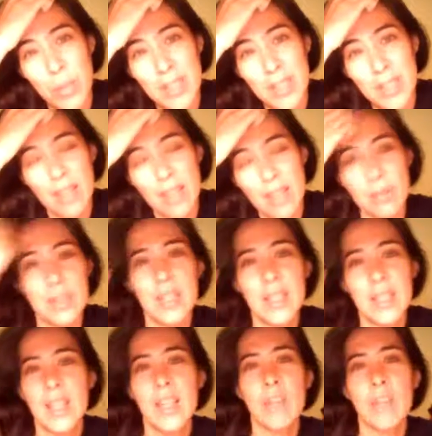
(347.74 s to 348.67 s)
I was
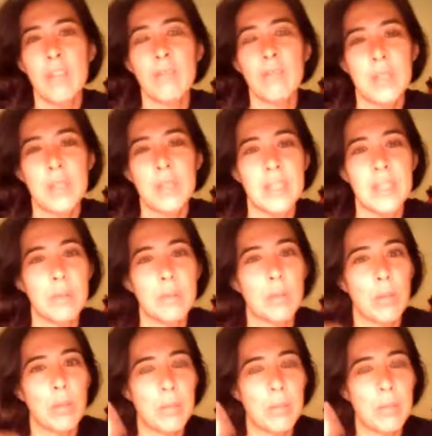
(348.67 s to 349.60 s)
focusing more on my
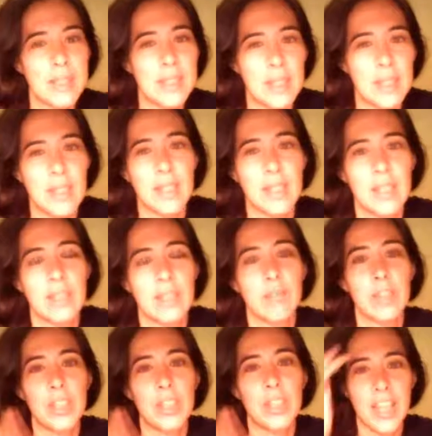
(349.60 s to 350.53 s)
son and
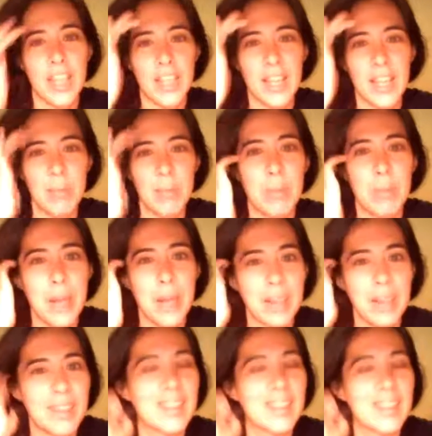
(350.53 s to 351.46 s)
figuring out how to be a
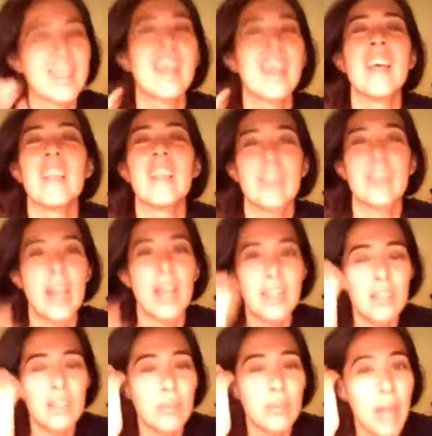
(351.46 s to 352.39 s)
parent. And I didn't do
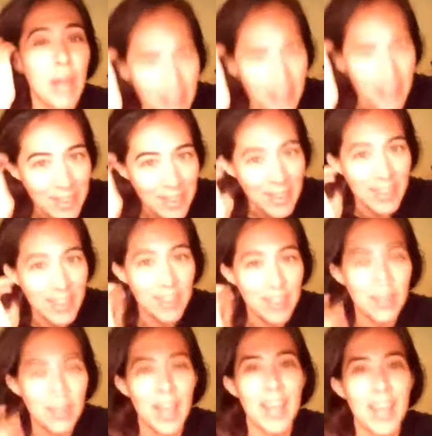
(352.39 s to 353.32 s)
anything.
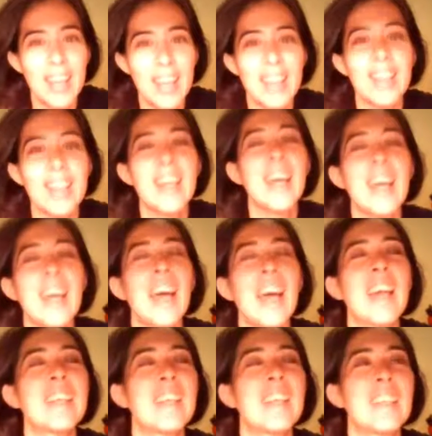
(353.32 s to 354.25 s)
Okay. And
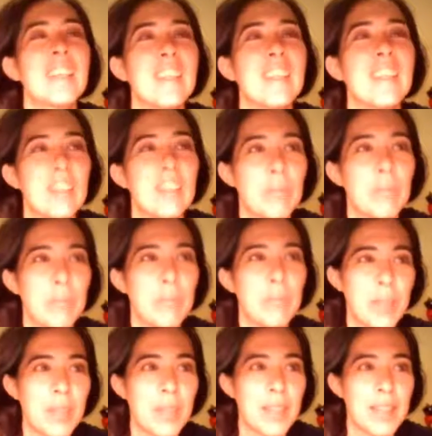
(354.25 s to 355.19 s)
then
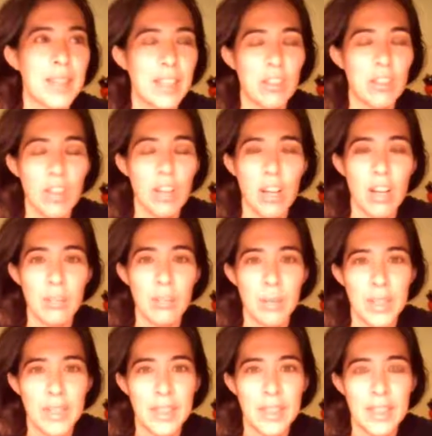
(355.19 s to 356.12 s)
later on, when
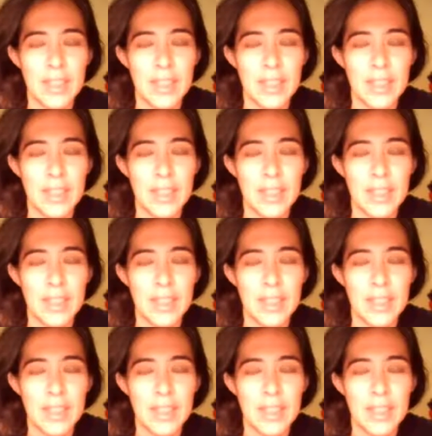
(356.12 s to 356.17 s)
he